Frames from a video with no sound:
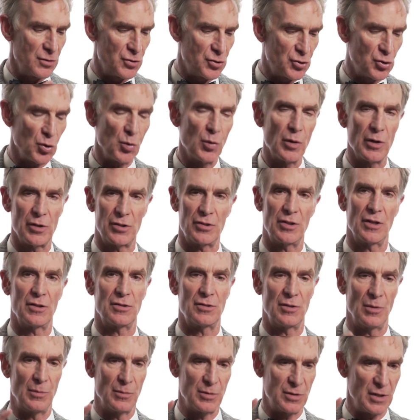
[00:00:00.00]
sewer
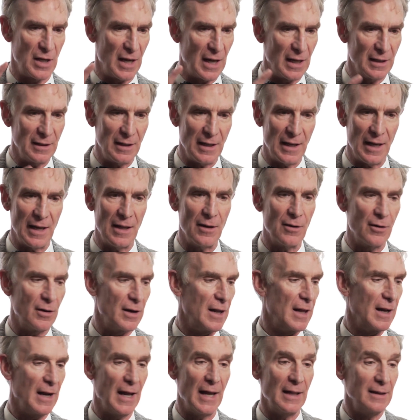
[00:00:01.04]
systems and the
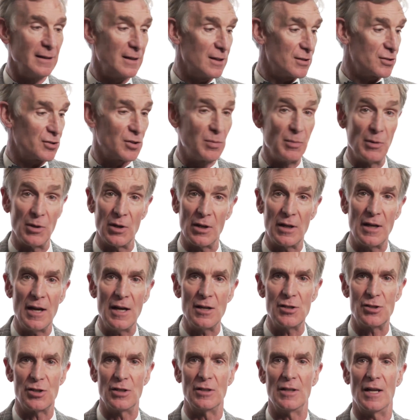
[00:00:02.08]
internet and this
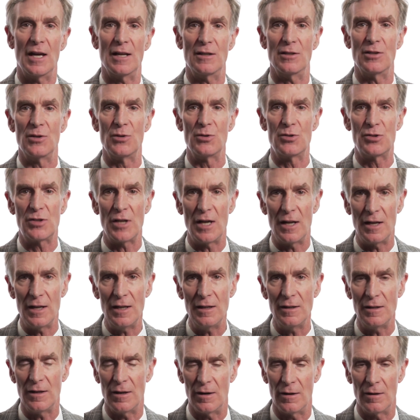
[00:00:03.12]
communication that you sent
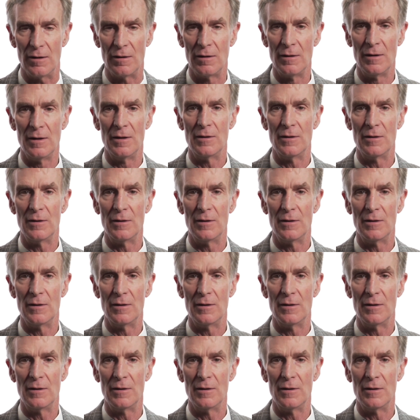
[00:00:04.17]
in here.